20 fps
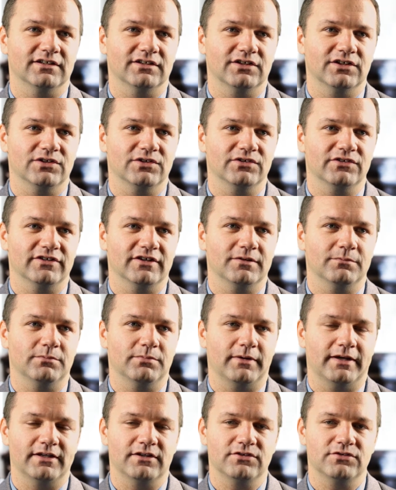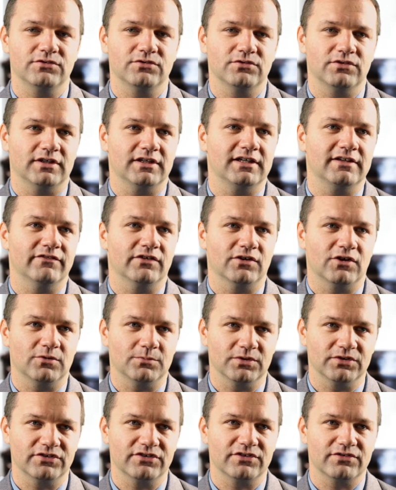goes up by 2 to even
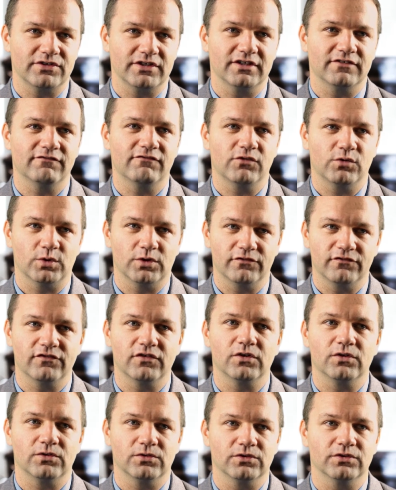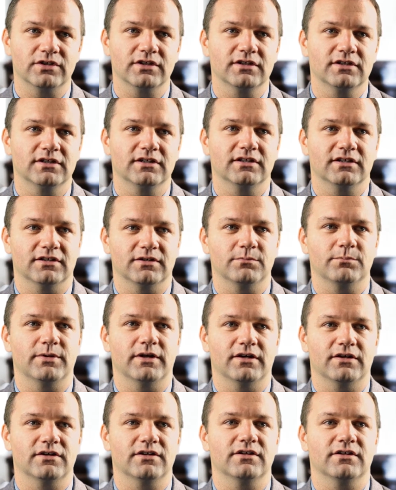almost 3 and 4-fold
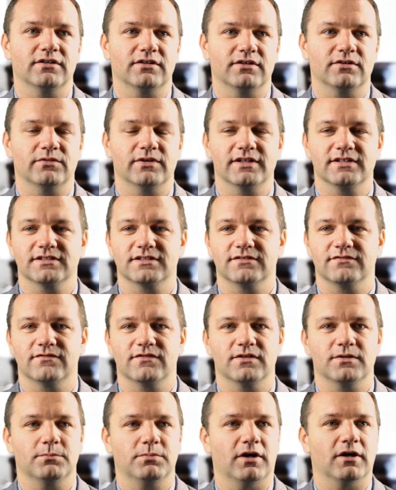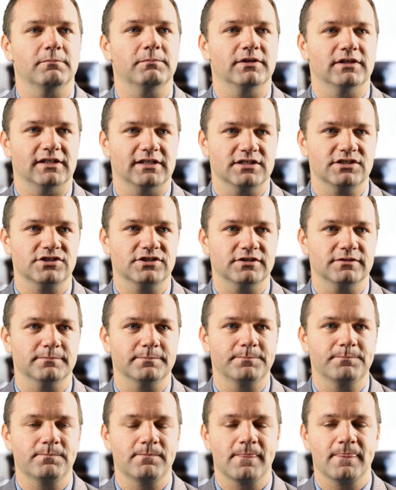compared to the rest of the population
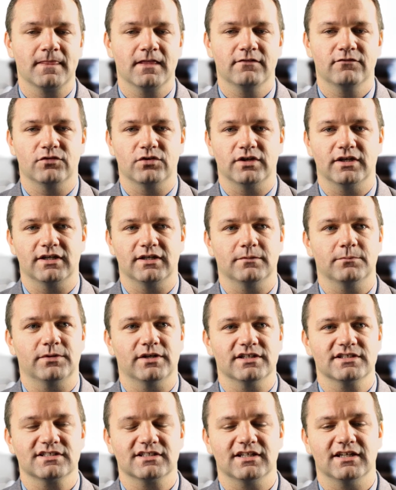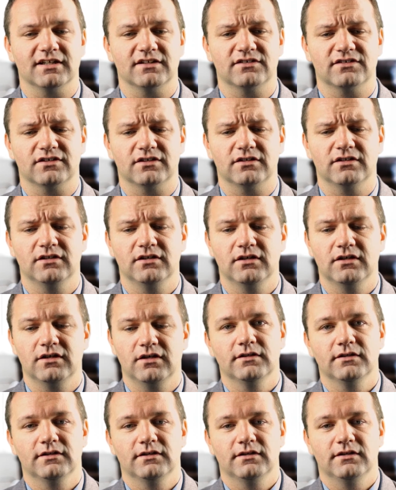for getting breast cancer.
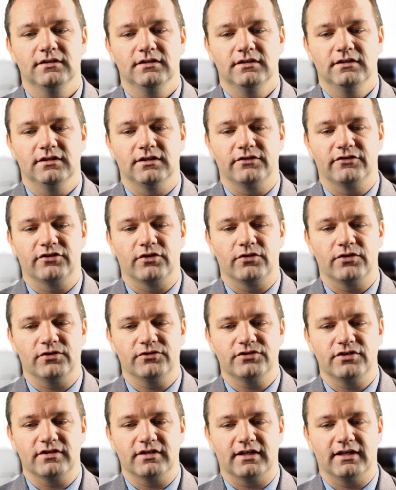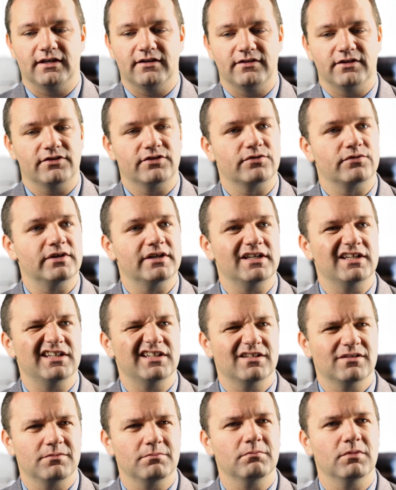And so those are the 3
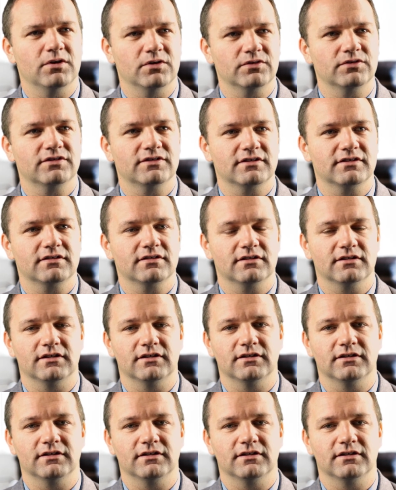most